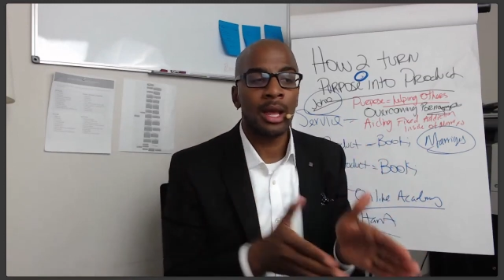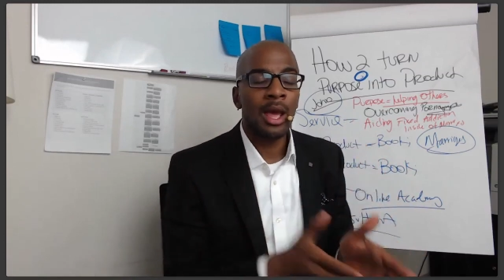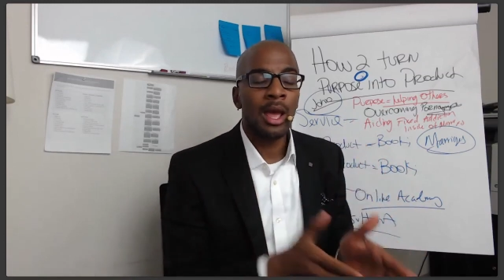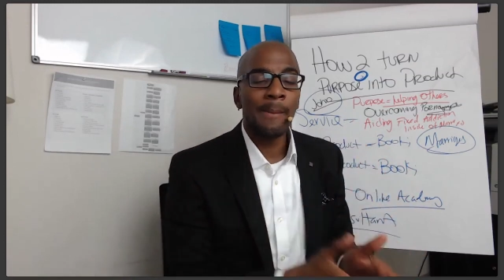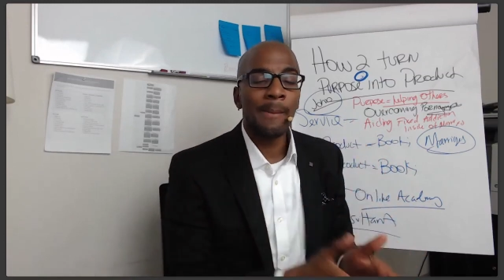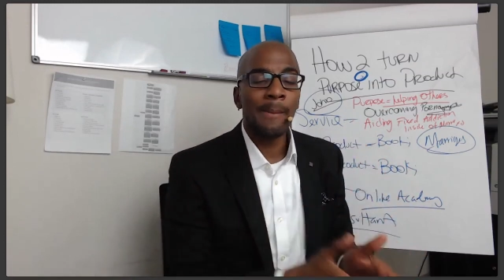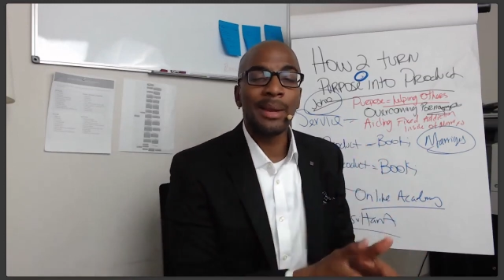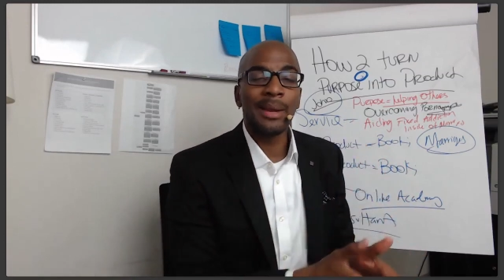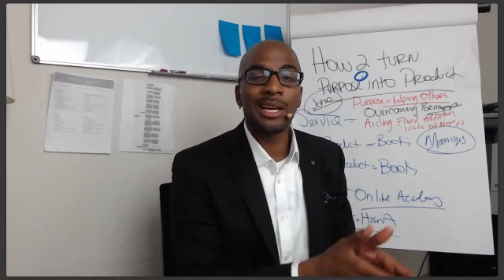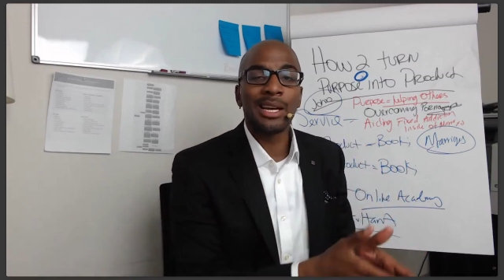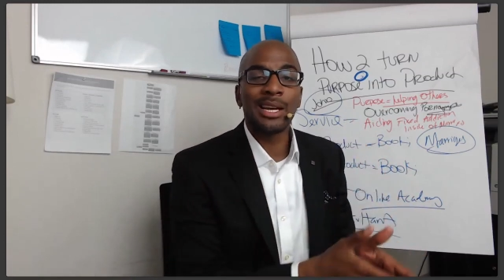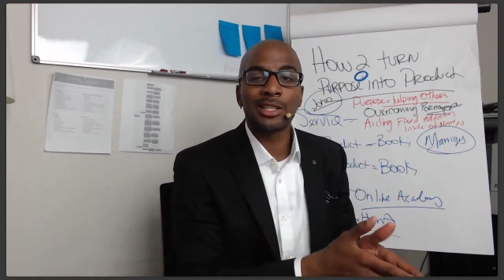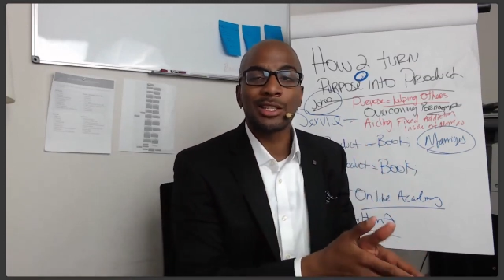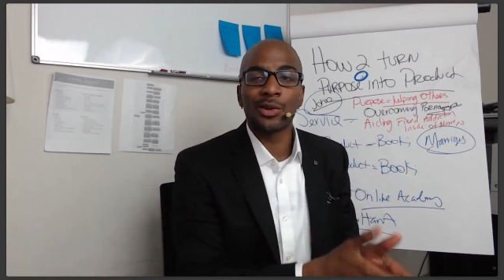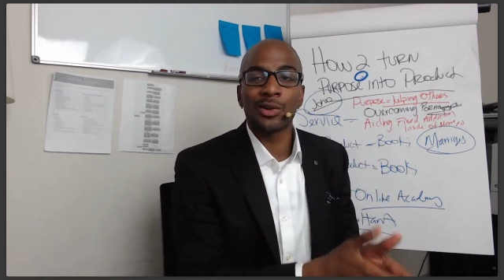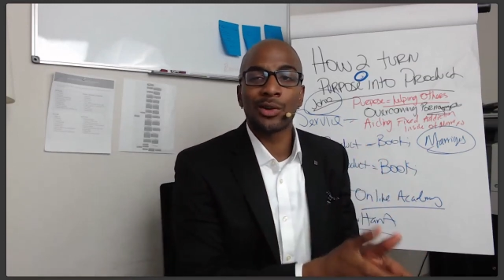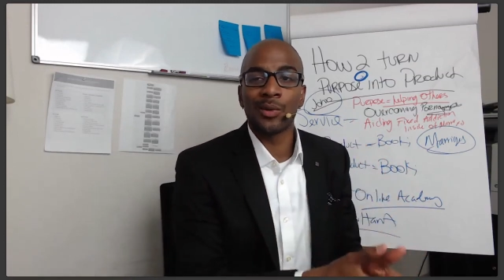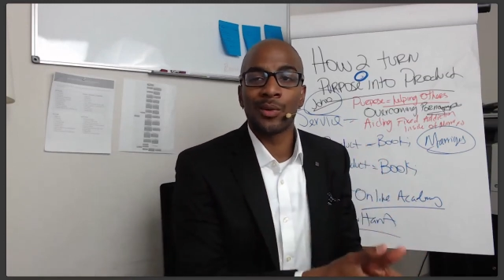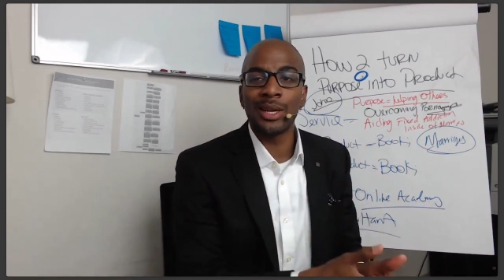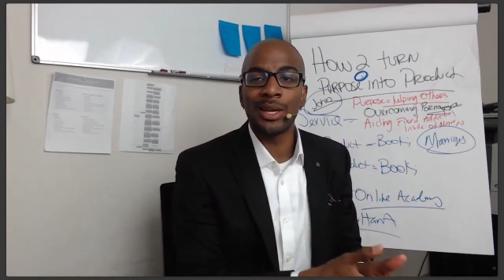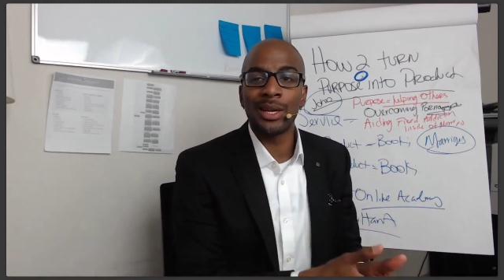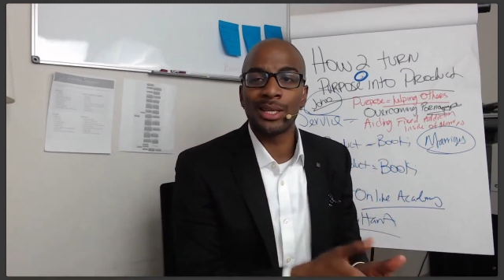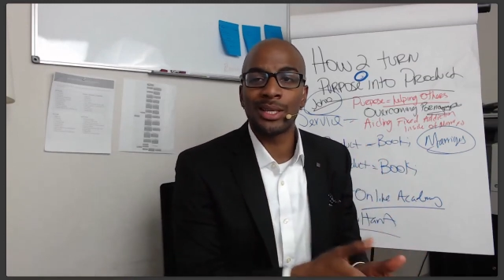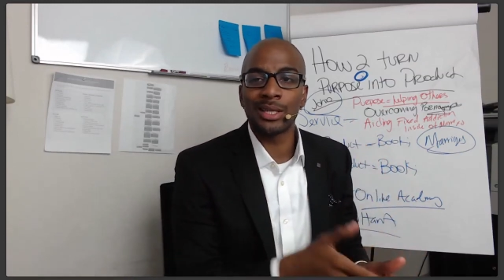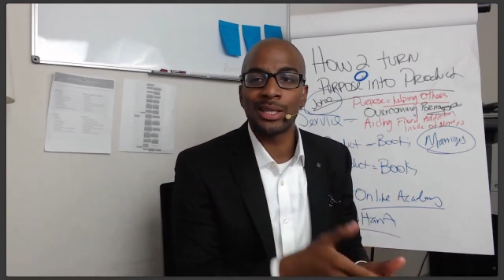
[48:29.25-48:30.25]
because the
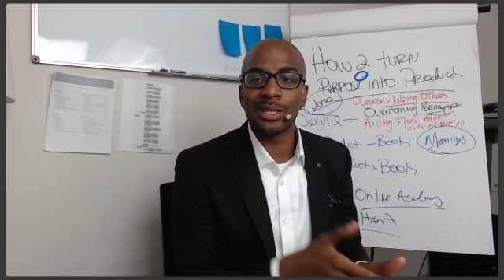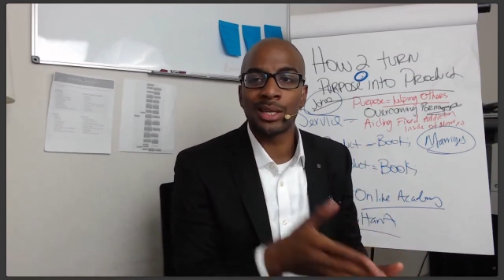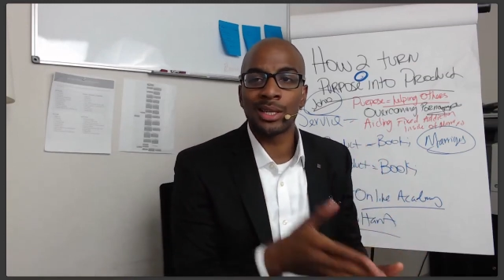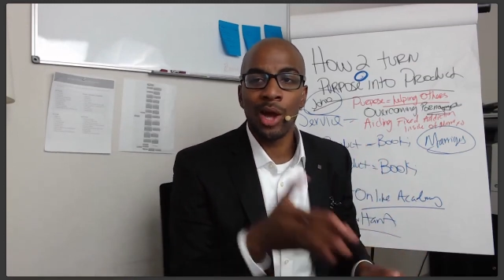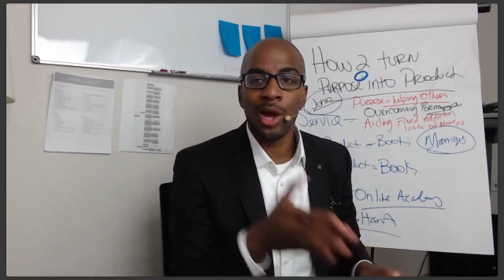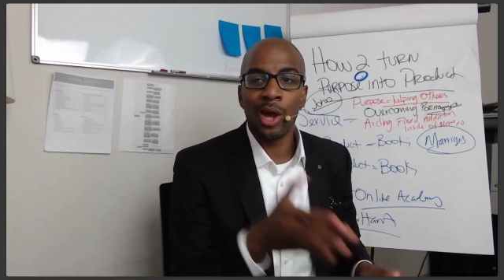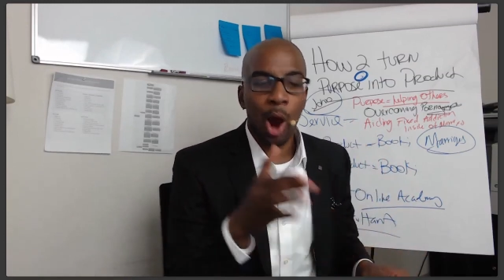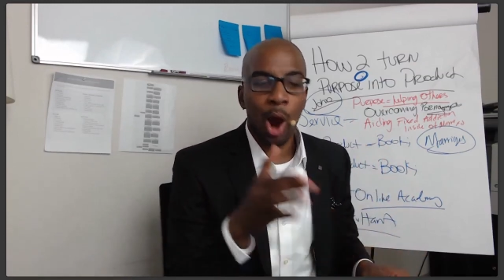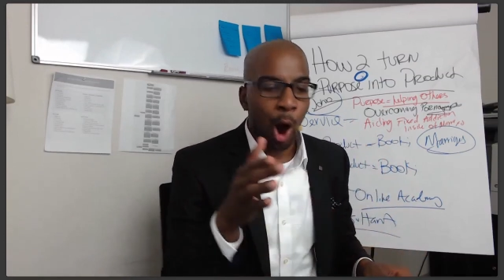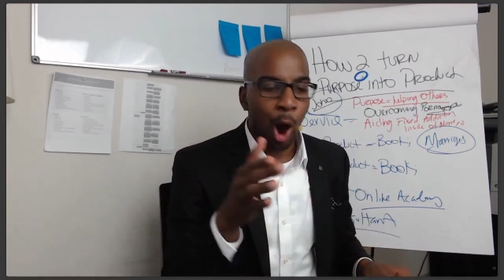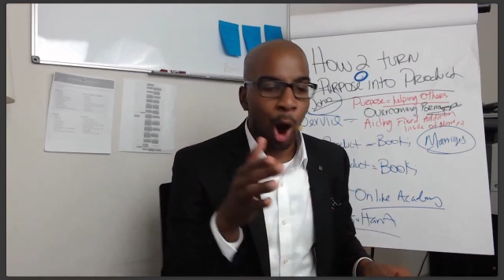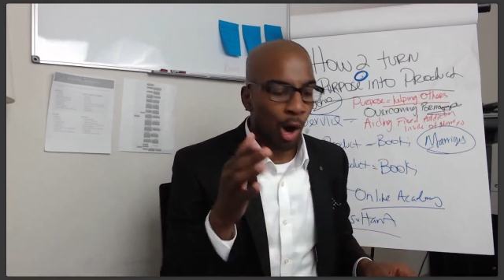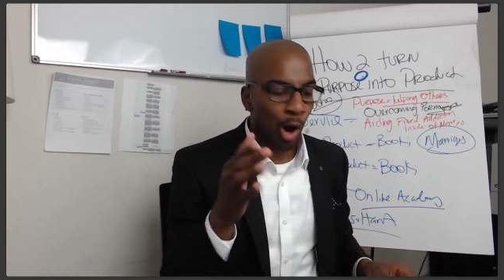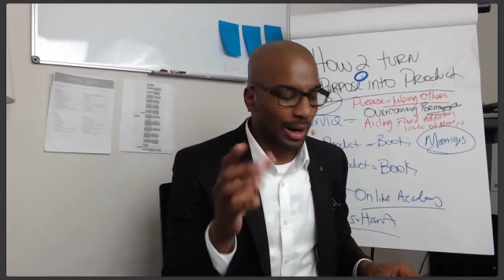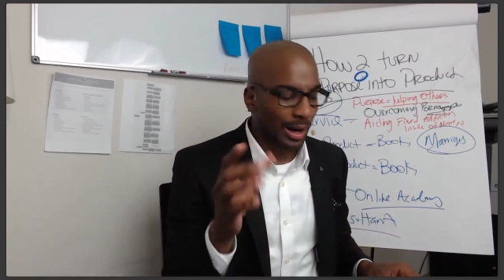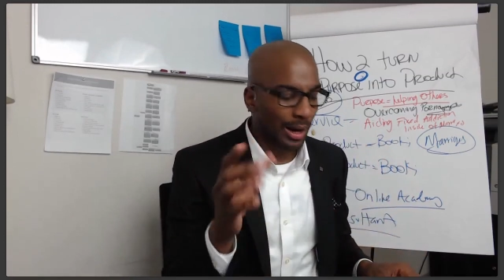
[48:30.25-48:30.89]
riches are